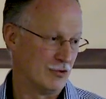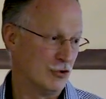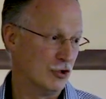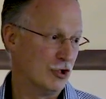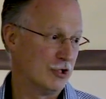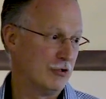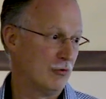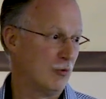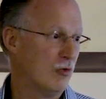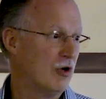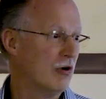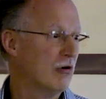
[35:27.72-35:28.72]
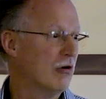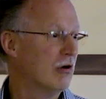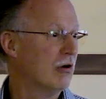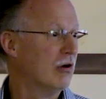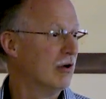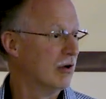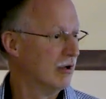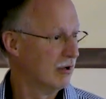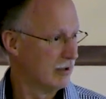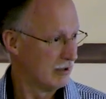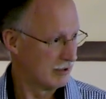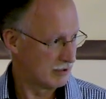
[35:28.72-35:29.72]
Good will
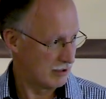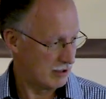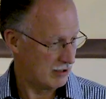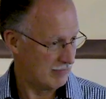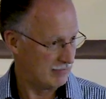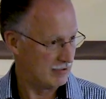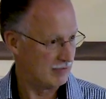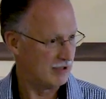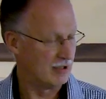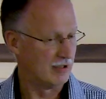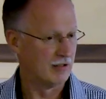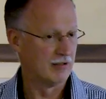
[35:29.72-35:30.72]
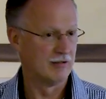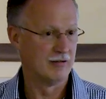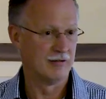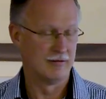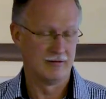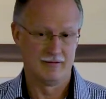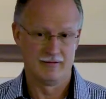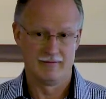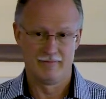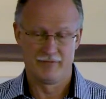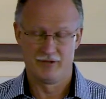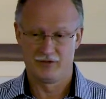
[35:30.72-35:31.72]
come to me.
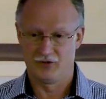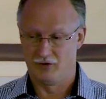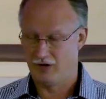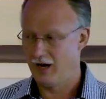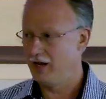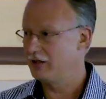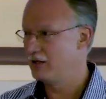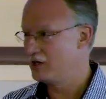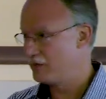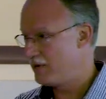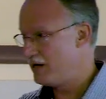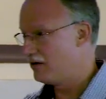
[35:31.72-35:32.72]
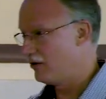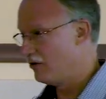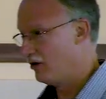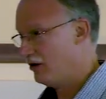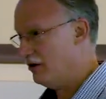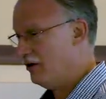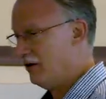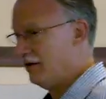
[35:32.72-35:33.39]
So I'd like you to speak to good.